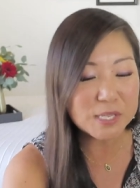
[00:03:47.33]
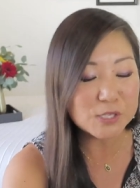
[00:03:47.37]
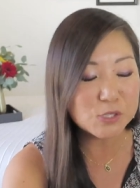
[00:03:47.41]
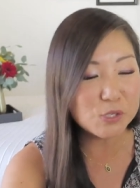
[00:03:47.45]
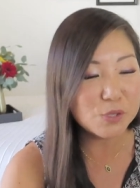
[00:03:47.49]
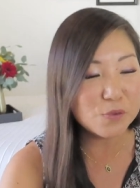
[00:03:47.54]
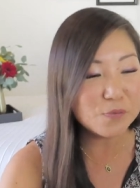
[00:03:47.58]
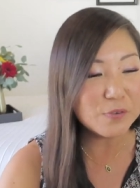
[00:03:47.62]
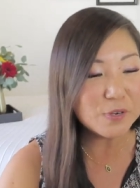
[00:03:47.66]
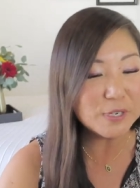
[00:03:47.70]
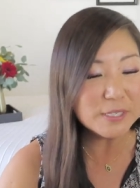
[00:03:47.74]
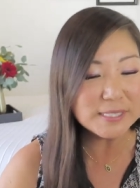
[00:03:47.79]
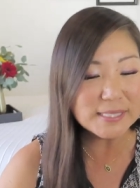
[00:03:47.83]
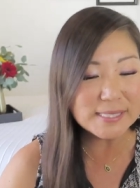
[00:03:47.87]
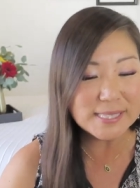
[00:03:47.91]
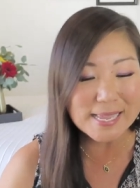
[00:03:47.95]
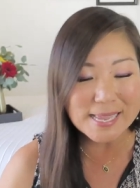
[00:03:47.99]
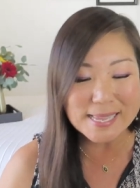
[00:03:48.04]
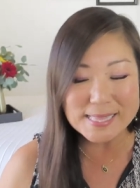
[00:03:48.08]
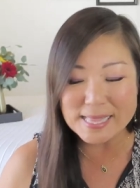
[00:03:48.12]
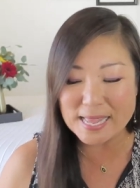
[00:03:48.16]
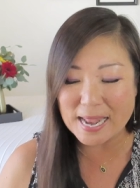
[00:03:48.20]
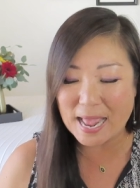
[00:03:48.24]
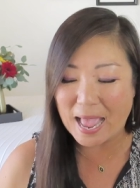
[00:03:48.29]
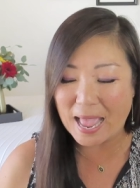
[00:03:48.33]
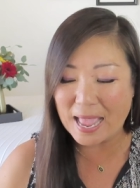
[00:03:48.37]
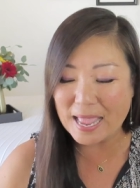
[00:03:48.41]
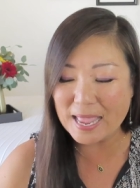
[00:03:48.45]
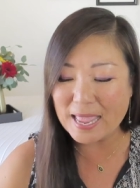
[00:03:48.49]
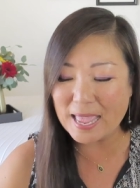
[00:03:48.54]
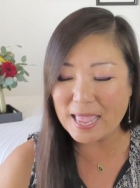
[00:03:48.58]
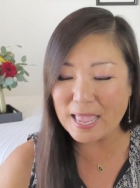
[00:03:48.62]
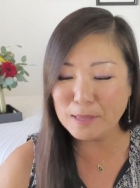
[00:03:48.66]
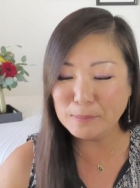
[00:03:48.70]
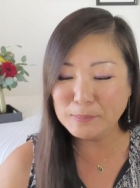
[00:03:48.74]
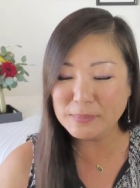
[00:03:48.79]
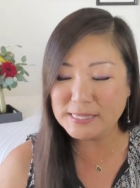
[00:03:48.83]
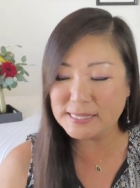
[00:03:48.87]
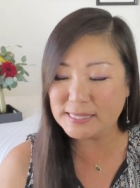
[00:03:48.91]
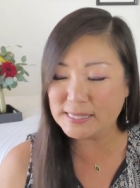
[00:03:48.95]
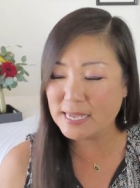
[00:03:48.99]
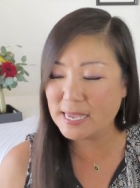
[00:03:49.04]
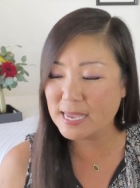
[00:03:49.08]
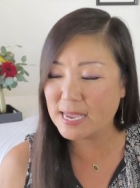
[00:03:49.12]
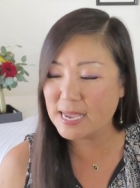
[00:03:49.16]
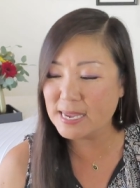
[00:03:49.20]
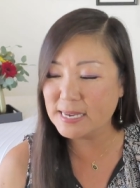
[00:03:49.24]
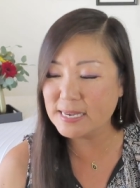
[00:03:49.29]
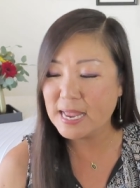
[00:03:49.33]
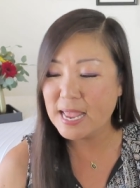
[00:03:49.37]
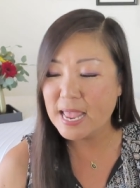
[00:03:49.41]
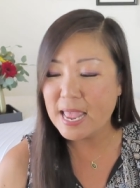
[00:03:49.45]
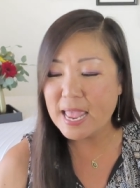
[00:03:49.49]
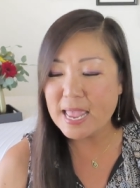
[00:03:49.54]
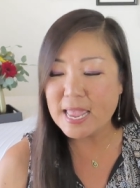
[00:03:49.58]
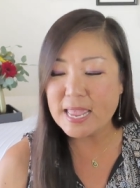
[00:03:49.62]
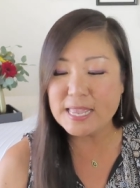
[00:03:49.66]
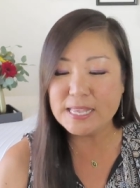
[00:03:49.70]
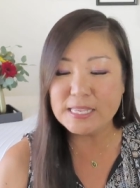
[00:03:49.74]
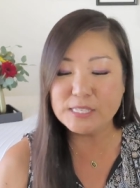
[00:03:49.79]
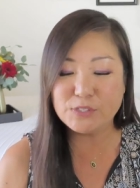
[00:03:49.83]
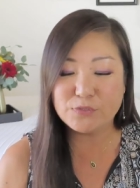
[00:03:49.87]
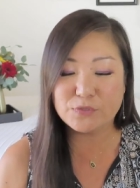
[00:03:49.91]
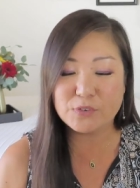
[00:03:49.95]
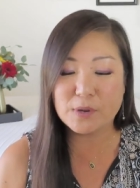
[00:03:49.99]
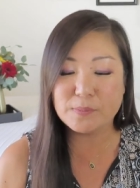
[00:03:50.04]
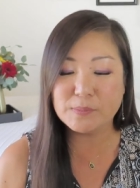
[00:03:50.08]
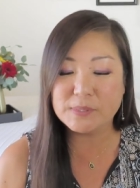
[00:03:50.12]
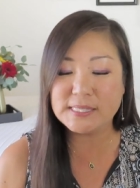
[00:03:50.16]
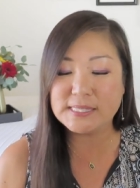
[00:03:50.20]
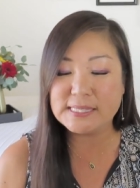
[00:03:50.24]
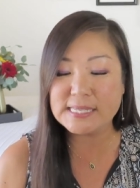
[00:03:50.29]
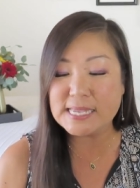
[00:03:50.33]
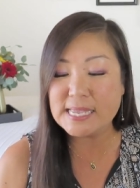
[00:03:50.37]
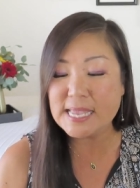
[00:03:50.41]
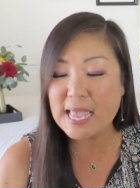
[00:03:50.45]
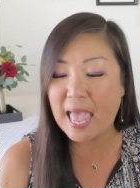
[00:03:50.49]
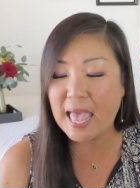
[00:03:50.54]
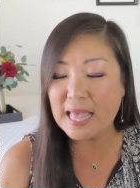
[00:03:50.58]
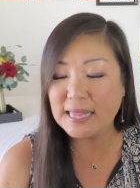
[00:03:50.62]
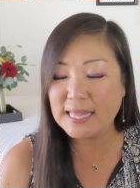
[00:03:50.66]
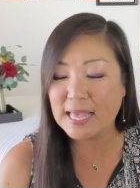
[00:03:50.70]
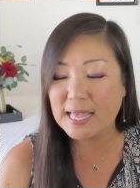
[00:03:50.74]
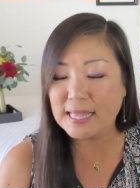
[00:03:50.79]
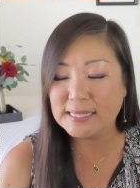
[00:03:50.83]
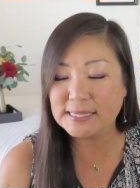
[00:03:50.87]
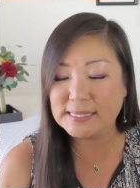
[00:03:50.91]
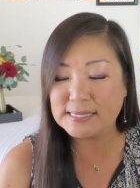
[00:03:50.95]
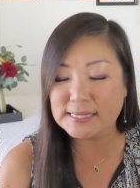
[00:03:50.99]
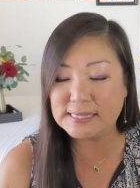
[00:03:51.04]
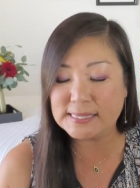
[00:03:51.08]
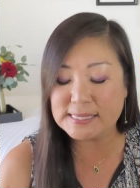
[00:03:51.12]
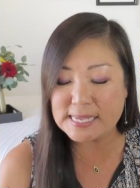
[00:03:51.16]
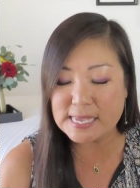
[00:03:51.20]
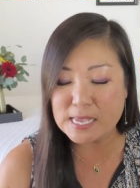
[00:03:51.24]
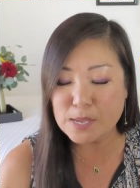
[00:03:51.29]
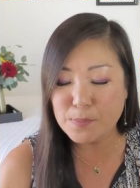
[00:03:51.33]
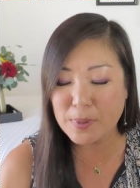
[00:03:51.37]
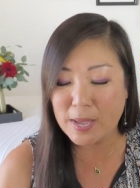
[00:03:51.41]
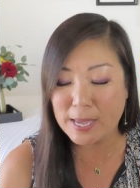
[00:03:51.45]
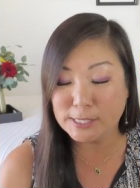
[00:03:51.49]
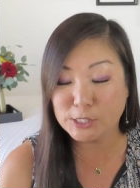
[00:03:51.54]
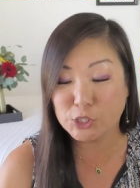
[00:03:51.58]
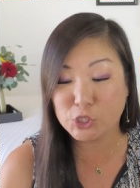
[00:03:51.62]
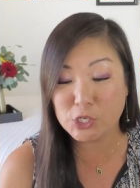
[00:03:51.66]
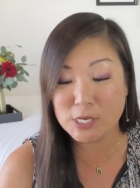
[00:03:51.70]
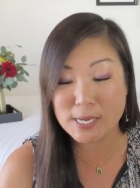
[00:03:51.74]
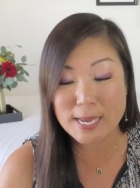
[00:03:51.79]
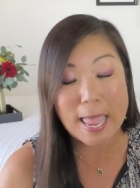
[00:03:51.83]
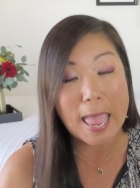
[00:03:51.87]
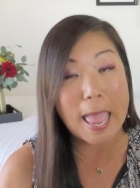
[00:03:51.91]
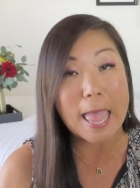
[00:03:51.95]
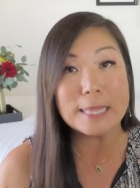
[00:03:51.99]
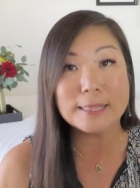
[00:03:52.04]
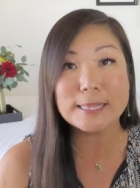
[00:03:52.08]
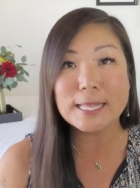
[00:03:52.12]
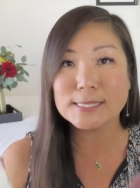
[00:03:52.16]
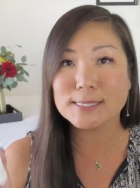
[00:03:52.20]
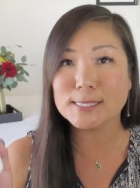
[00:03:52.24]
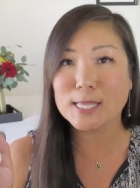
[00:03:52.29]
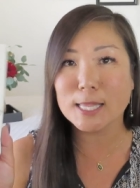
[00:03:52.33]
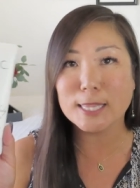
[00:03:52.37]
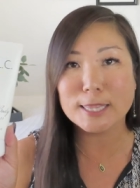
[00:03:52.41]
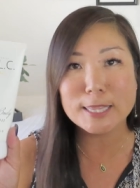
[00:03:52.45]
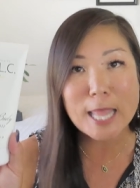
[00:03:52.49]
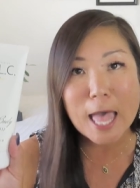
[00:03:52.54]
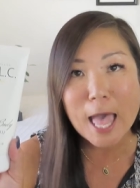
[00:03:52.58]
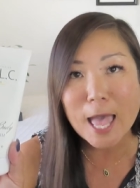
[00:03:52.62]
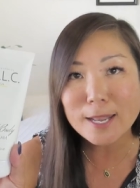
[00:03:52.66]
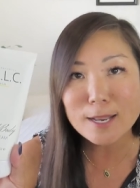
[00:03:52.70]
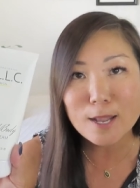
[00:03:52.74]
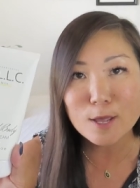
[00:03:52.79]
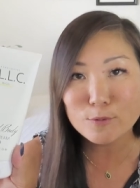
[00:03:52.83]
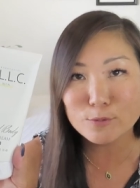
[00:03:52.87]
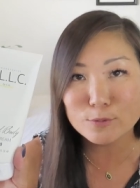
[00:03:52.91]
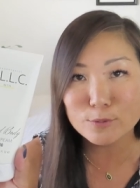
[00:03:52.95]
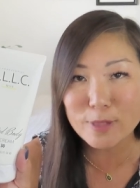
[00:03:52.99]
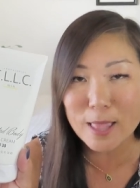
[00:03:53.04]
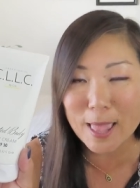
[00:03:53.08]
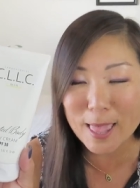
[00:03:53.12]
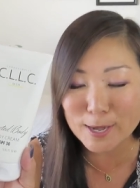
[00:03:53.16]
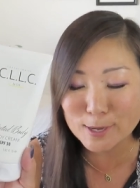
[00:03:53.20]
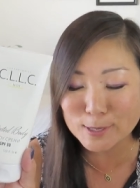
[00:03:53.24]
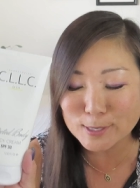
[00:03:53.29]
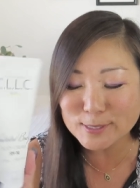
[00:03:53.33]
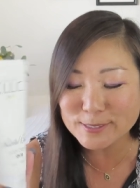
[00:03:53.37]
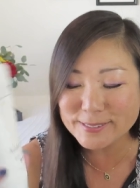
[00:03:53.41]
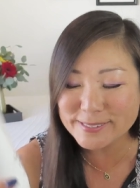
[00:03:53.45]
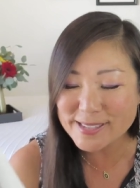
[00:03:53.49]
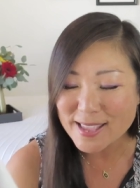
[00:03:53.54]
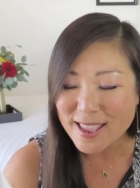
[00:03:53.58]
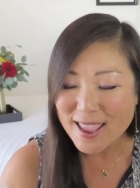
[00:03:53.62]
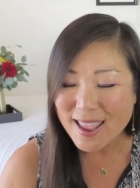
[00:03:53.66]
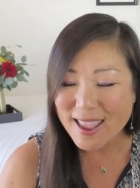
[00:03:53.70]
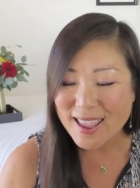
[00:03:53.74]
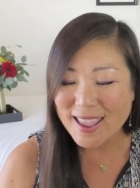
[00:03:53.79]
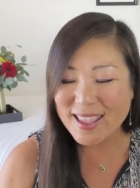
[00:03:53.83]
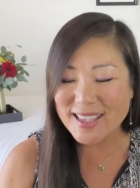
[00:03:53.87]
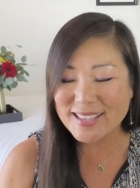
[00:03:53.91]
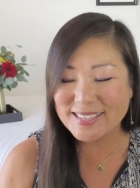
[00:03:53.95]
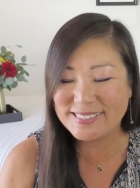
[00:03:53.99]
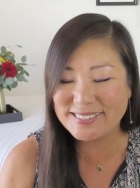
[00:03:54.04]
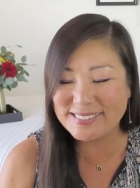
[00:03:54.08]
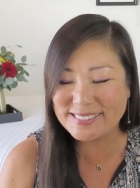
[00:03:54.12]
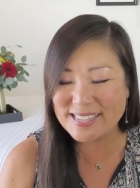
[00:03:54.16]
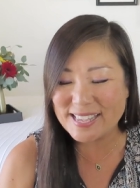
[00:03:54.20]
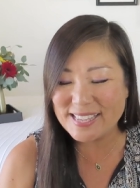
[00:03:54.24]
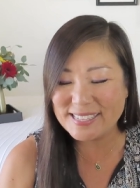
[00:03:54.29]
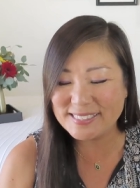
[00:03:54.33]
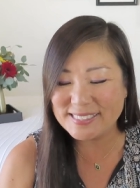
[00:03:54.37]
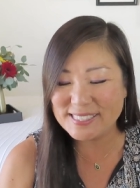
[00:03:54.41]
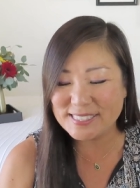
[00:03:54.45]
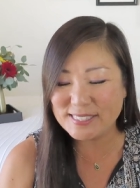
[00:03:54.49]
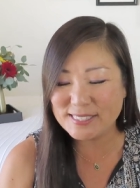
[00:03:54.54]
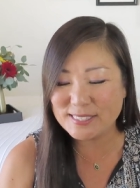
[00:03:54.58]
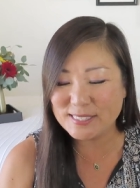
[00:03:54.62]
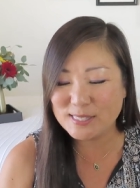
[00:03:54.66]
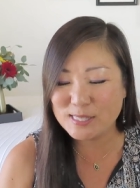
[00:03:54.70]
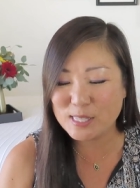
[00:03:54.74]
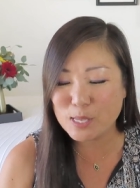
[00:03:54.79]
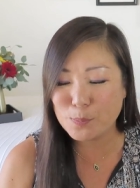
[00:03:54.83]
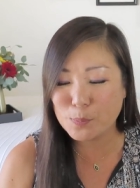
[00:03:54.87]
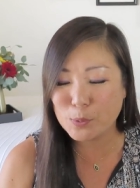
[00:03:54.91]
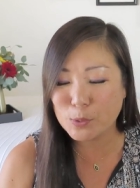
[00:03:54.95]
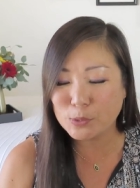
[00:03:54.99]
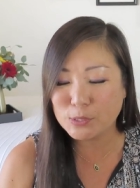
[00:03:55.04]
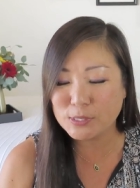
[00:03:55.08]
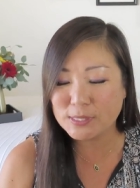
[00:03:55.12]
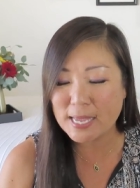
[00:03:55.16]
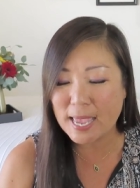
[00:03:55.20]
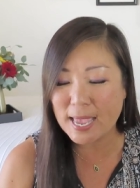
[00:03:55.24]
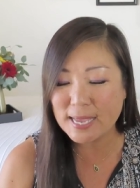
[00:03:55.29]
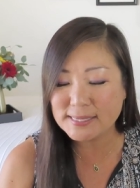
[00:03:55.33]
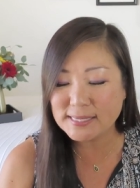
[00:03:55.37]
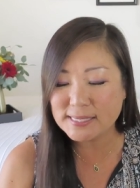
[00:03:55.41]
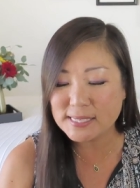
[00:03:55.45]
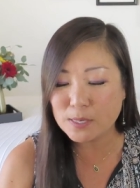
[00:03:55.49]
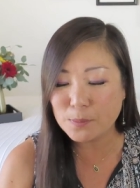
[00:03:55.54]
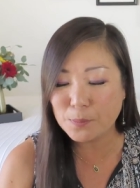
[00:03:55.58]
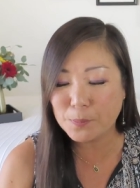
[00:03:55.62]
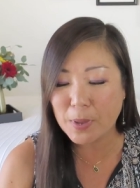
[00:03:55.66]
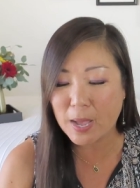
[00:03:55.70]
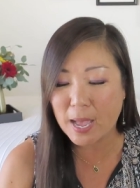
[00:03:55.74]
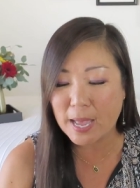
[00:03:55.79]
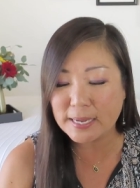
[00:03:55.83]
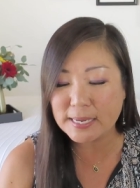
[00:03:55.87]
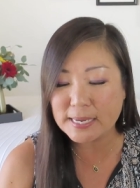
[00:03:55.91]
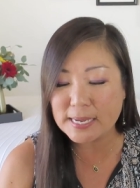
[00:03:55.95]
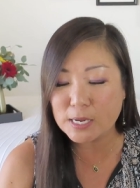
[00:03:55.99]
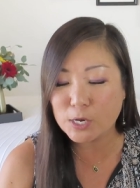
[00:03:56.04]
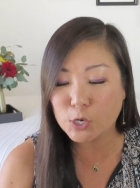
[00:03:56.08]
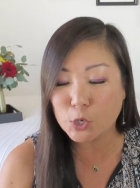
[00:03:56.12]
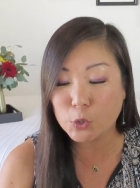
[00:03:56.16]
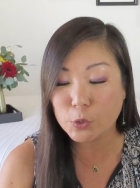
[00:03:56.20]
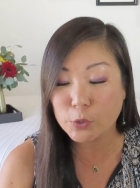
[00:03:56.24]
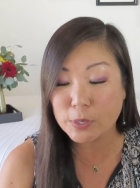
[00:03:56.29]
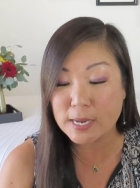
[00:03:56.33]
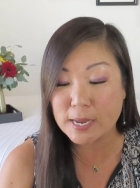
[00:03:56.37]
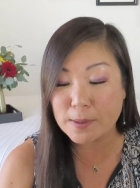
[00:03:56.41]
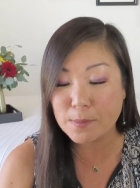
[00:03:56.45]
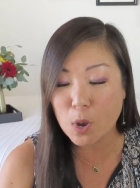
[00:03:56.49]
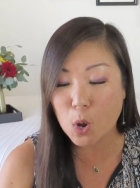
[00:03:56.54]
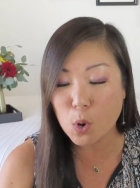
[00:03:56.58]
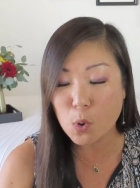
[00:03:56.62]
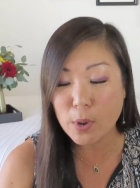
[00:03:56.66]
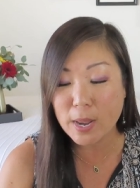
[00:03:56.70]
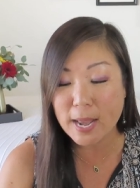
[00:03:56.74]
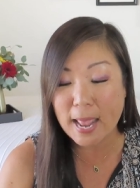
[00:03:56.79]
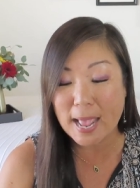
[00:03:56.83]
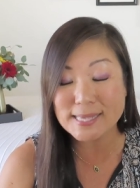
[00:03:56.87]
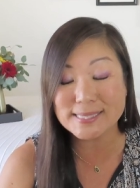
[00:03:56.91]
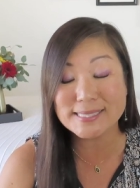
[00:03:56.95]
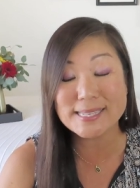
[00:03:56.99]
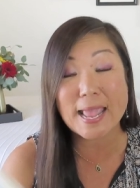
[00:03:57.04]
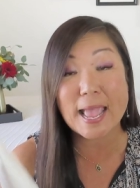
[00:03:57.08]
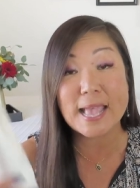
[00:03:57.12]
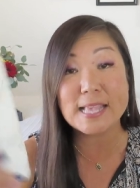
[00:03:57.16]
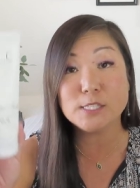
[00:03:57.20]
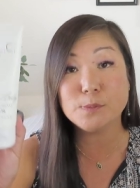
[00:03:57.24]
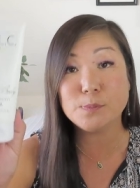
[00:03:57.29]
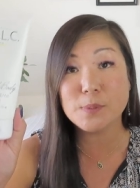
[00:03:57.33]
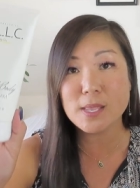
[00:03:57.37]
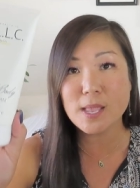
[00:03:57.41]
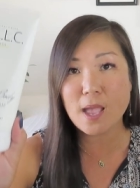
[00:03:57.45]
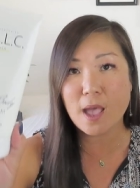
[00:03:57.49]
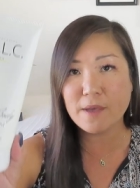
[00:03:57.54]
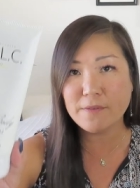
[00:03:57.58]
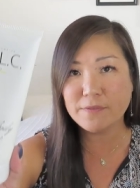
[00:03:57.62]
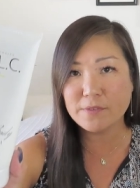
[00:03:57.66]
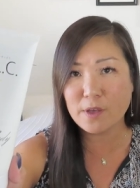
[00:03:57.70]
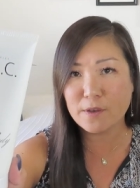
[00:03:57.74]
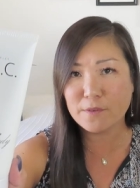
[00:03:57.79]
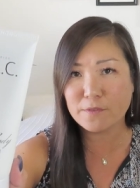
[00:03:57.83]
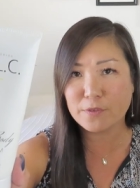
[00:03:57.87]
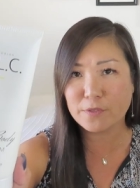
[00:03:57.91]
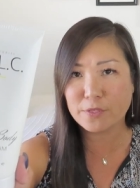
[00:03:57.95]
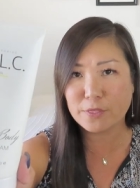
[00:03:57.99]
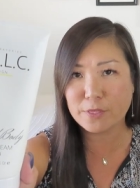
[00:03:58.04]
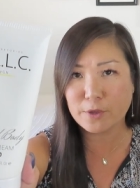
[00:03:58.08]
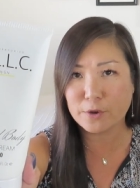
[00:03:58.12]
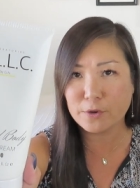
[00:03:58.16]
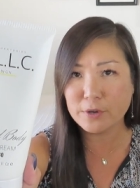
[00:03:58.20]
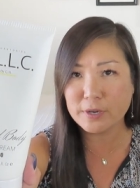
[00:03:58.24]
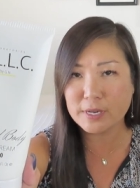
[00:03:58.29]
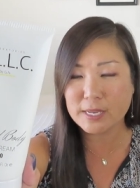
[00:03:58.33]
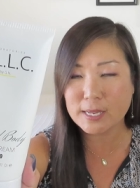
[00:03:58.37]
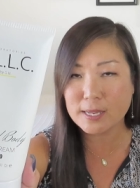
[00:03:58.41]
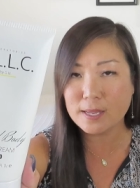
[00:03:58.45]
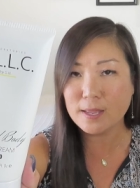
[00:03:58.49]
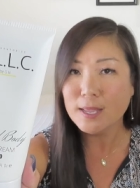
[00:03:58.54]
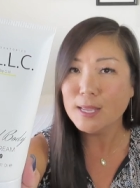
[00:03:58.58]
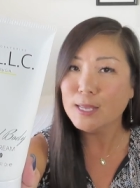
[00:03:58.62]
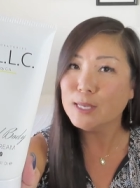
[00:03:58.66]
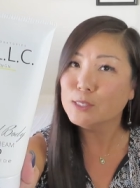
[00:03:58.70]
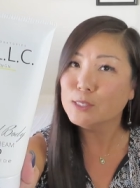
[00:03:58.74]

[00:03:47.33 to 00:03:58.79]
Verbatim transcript: So the first thing that I am seeing is from C L L C by G N. That's a lot of letters. It says this is the Protected Body Cream. Oh, it has an S P F of thirty.